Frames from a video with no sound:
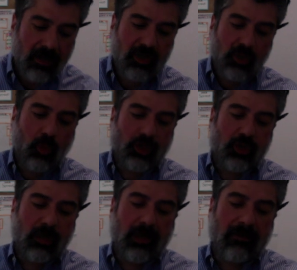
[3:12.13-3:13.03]
So once
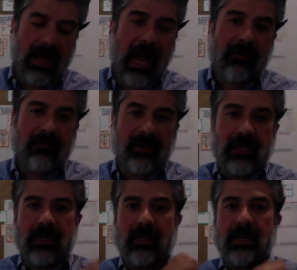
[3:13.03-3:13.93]
you give it
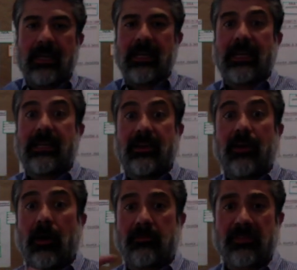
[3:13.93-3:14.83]
IV, it
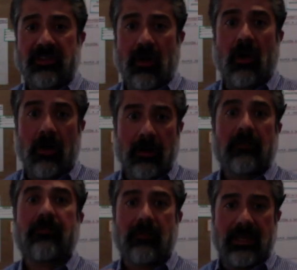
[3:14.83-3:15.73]
numbs the heart
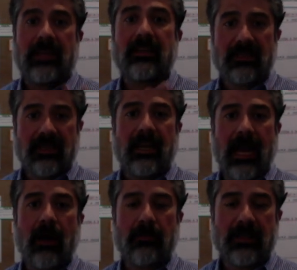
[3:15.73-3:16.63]
from the inside
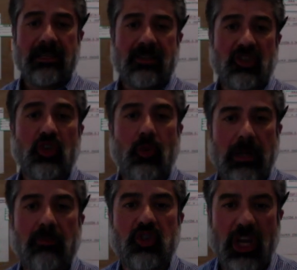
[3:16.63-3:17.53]
out because it's a
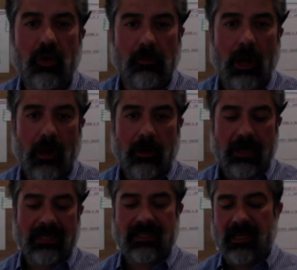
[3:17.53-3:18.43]
sodium channel blocker.
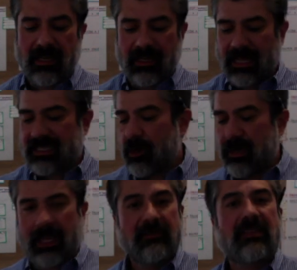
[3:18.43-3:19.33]
That's that's how
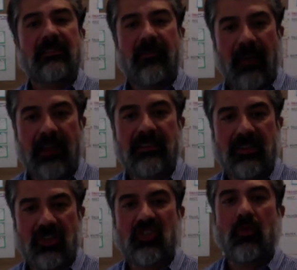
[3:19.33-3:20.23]
it gives its effects.
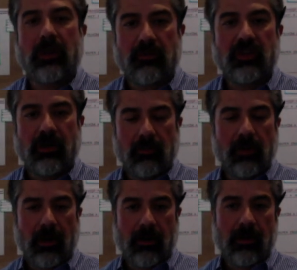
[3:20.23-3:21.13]
It's a sodium channel
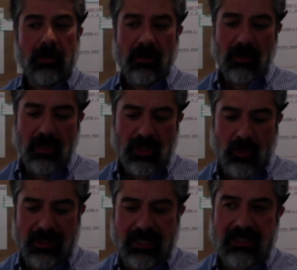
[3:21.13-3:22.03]
blocker. So
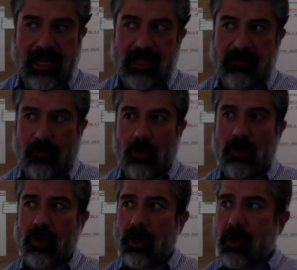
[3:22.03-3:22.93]
in this case,
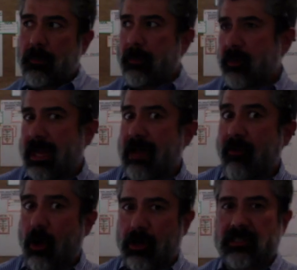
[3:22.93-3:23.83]
for people that have
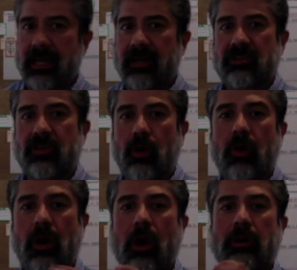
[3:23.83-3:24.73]
heart attacks, and you know
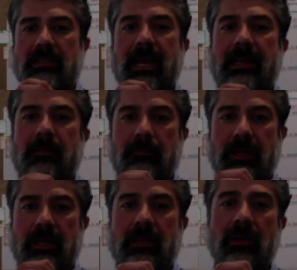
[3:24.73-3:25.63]
how a heart attack can
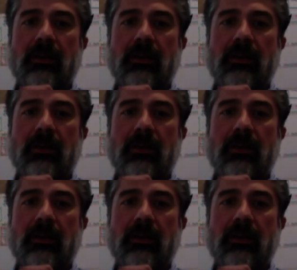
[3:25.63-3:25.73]
be,